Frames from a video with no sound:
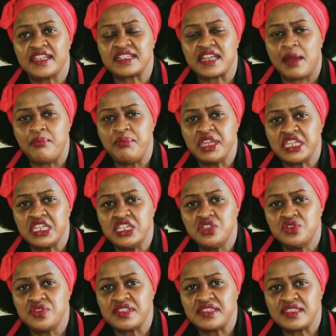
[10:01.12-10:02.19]
that are
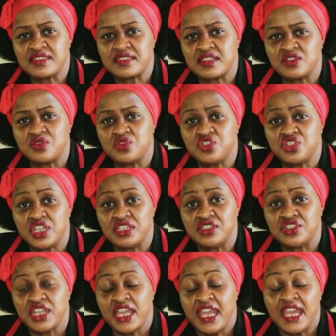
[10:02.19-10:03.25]
making you resistant to
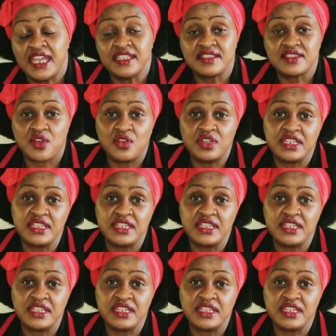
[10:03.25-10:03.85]
change. And it's